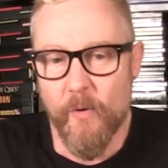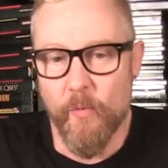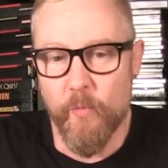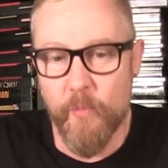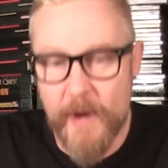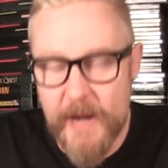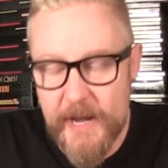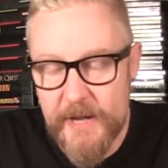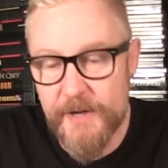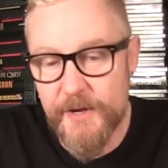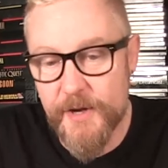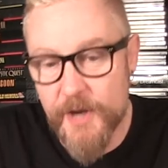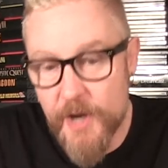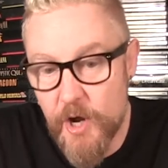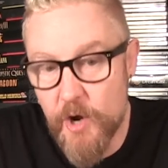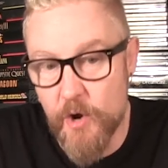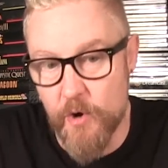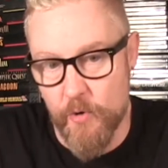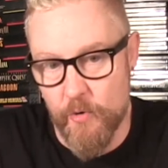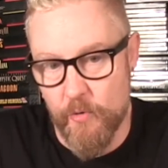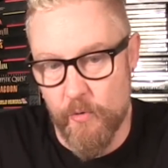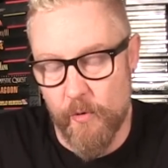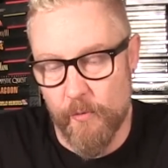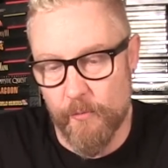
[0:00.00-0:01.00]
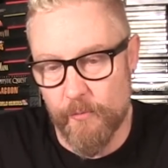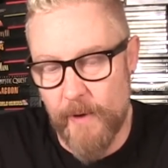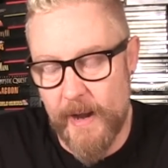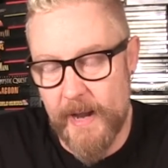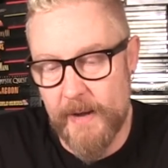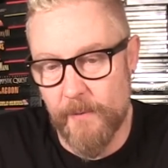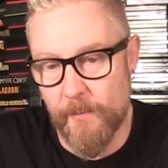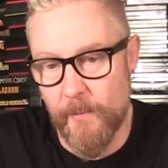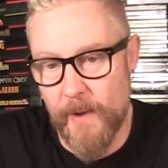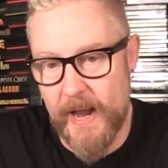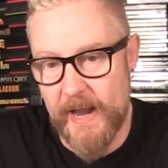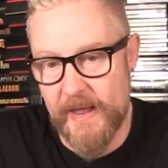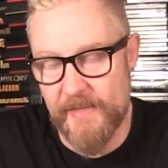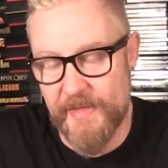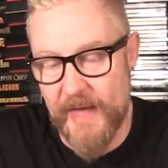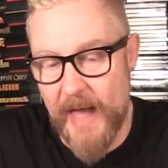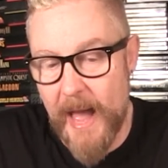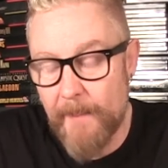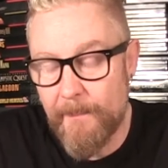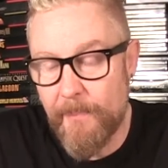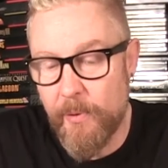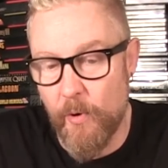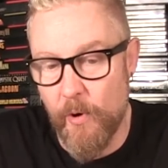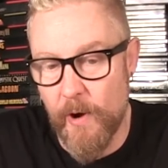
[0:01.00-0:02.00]
We knew right away at
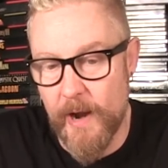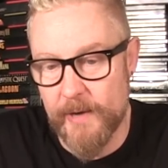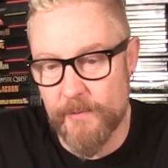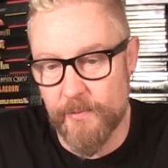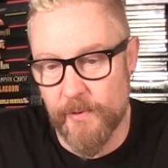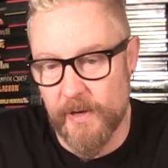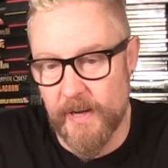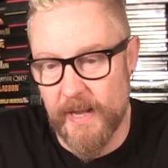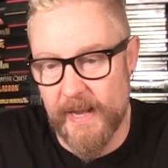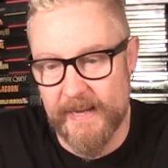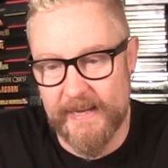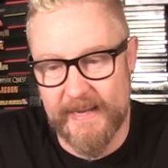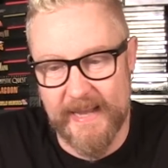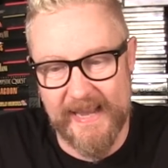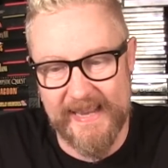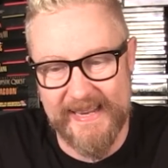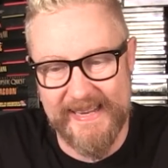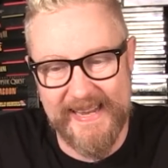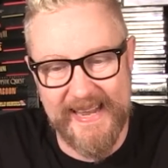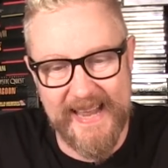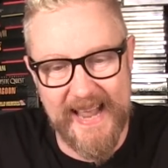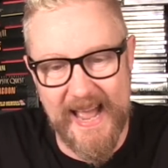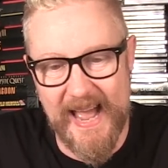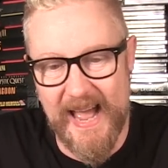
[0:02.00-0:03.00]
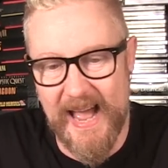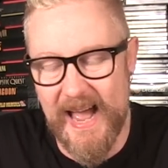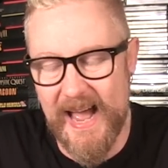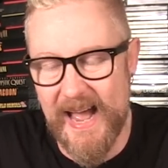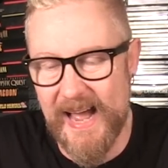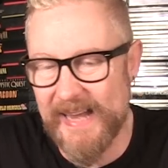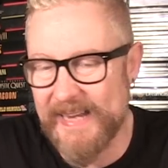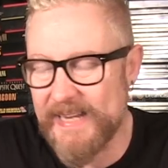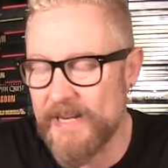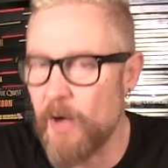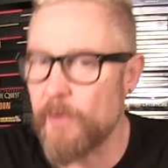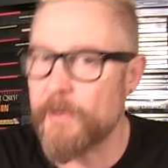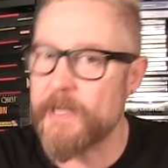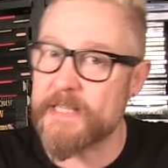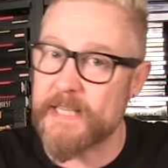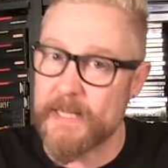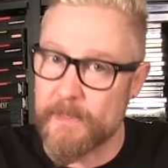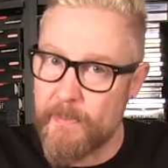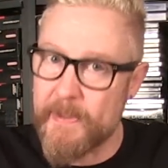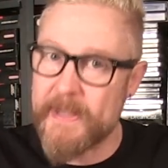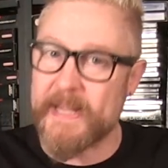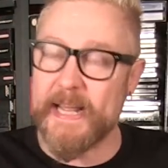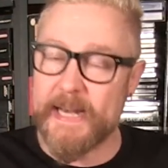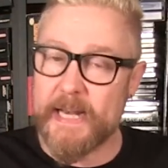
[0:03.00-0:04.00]
that point, we're like, yeah, you know, because at
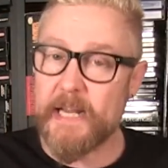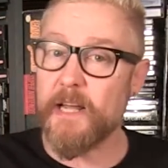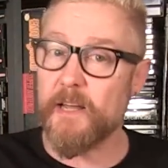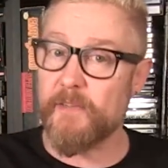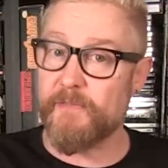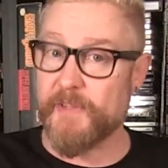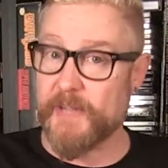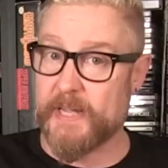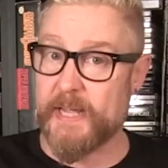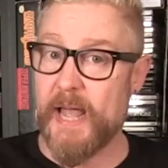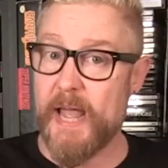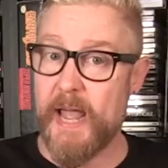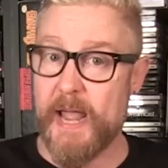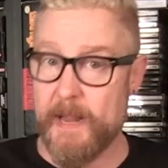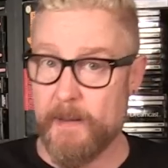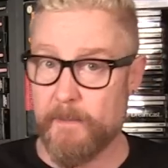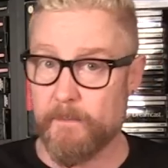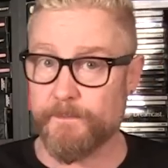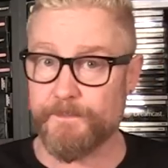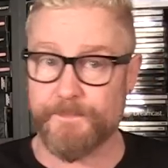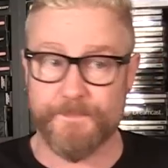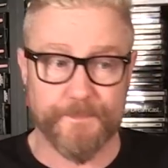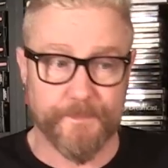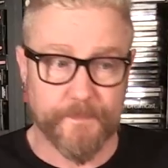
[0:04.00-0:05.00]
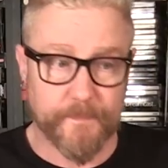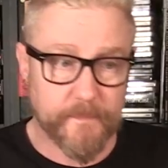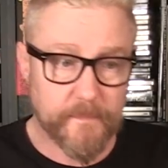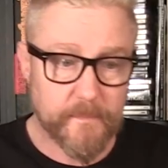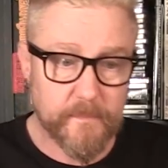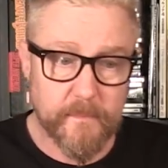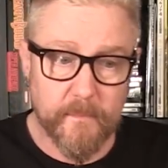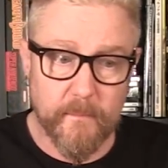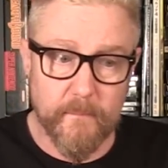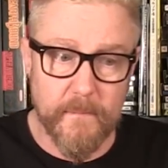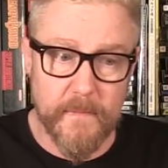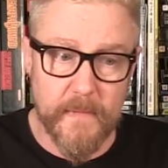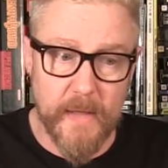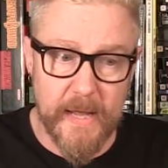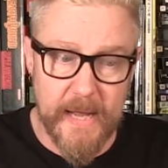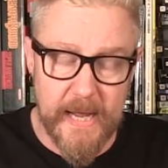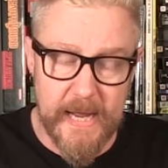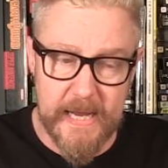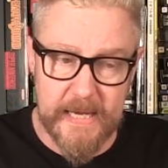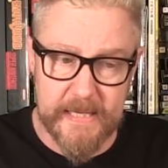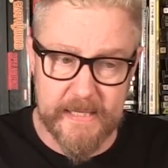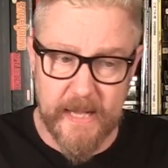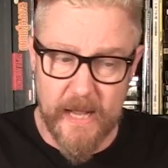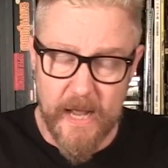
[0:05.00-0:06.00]
the beginning of the game,
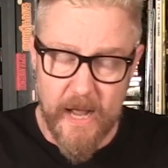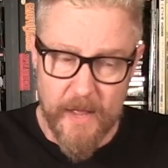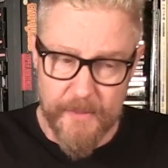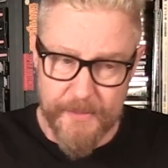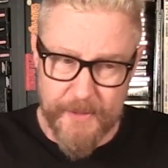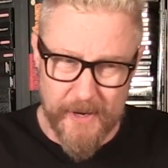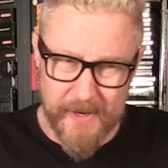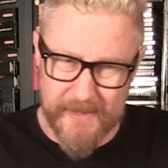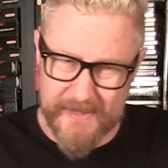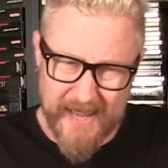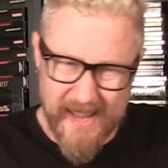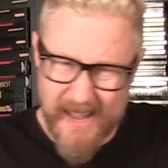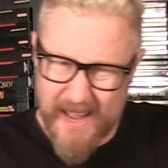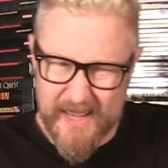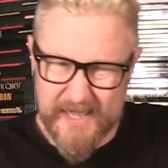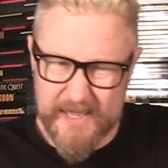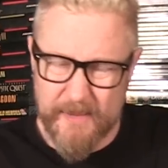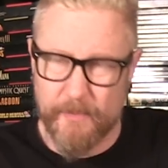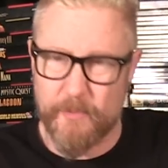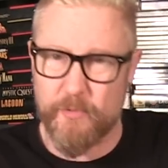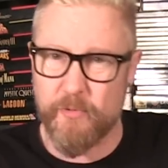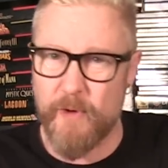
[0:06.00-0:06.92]
it's, there's some